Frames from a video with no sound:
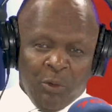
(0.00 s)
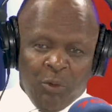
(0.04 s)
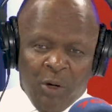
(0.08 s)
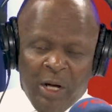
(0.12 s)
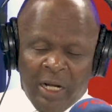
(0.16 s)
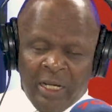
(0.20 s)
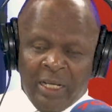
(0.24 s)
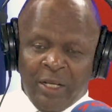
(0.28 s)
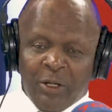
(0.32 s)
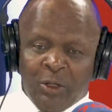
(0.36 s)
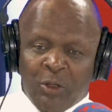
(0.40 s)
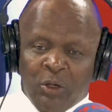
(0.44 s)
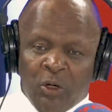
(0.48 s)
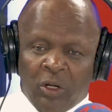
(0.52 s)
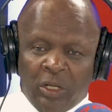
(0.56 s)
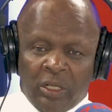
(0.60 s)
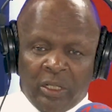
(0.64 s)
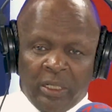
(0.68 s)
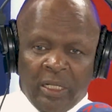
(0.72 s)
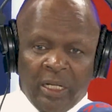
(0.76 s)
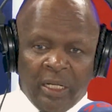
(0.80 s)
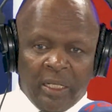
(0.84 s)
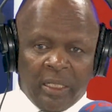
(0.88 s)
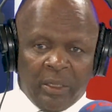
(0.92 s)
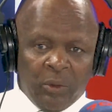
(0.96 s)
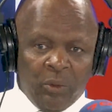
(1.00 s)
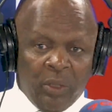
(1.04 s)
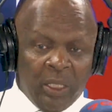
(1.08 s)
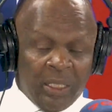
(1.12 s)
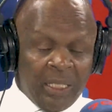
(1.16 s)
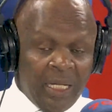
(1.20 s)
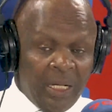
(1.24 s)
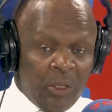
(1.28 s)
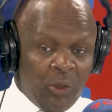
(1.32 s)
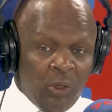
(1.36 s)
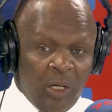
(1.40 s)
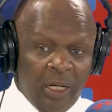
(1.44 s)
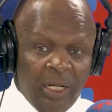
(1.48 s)
One in Kokstad
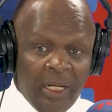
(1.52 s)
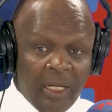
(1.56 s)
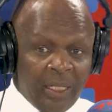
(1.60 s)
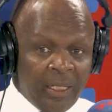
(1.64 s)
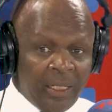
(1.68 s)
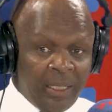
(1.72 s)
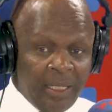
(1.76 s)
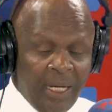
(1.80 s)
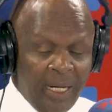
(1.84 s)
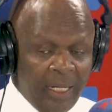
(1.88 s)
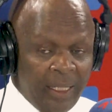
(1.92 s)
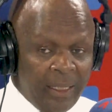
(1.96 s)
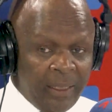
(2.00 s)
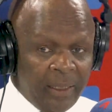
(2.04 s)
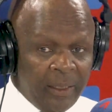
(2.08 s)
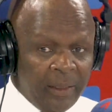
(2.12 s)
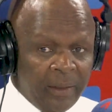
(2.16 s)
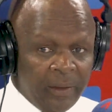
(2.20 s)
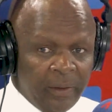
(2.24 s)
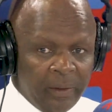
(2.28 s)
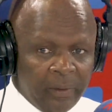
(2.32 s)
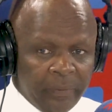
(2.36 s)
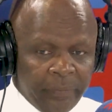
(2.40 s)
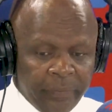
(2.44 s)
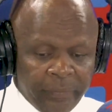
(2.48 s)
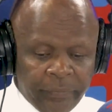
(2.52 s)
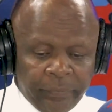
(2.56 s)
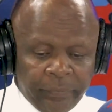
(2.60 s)
was actually exciting.